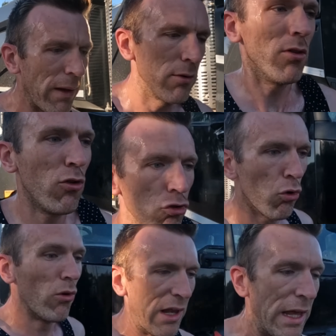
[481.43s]
base with you
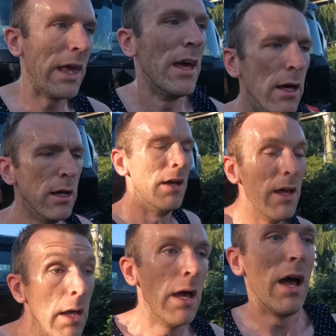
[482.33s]
shortly
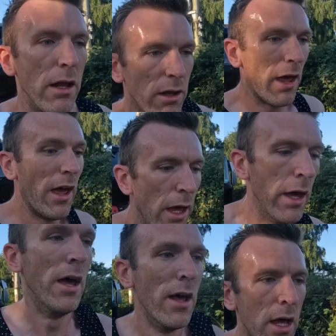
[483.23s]
and uh,
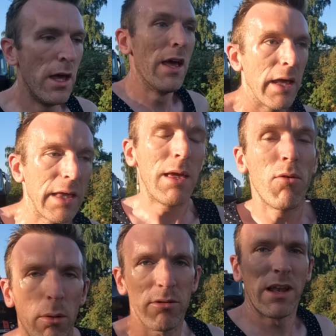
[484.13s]

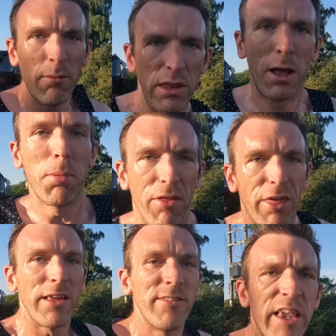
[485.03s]
keep you up to date with a couple of
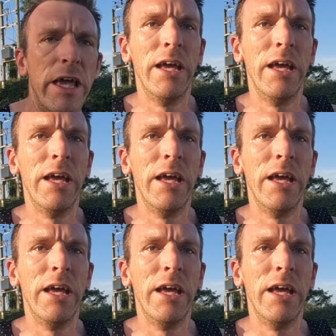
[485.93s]
things.